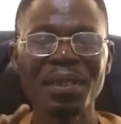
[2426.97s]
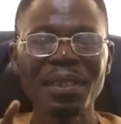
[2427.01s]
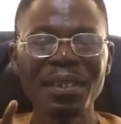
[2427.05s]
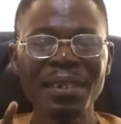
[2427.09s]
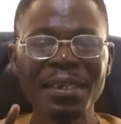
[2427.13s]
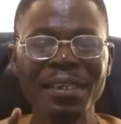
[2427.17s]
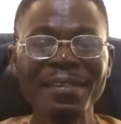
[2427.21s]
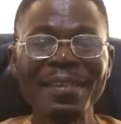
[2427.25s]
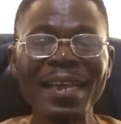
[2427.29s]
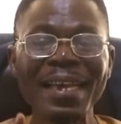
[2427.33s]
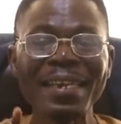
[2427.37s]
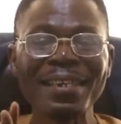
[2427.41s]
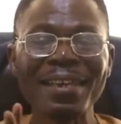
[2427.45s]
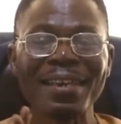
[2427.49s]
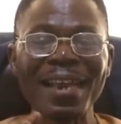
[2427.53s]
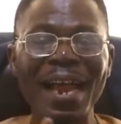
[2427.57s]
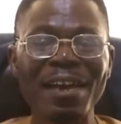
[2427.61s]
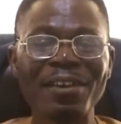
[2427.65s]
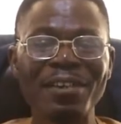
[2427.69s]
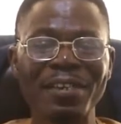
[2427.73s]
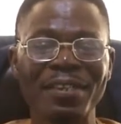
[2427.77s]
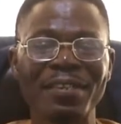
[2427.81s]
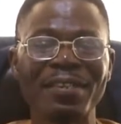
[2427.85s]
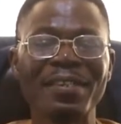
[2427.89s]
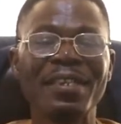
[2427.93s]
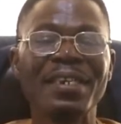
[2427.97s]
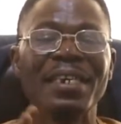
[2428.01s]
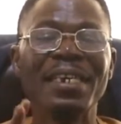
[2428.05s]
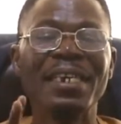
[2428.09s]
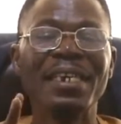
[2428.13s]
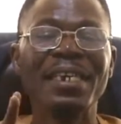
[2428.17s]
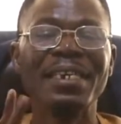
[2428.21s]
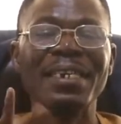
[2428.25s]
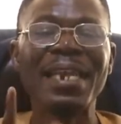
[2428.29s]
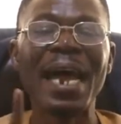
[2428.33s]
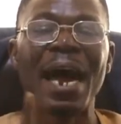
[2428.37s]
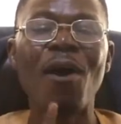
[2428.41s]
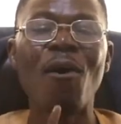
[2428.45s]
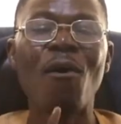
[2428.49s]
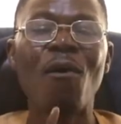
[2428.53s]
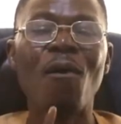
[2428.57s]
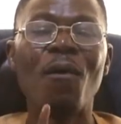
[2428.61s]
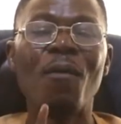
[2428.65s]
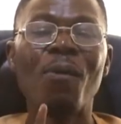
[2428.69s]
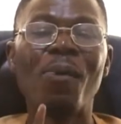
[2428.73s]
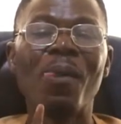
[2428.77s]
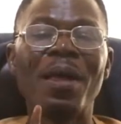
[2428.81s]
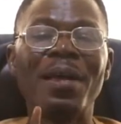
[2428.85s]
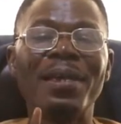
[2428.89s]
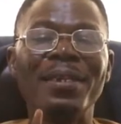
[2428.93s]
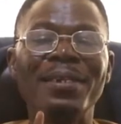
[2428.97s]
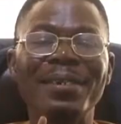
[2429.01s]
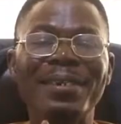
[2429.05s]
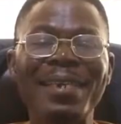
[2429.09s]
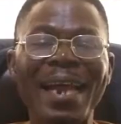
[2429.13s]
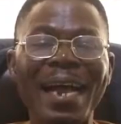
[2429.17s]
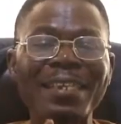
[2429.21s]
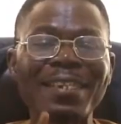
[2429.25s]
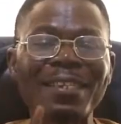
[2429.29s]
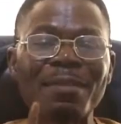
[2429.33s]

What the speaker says: Inside the larynx. Now, that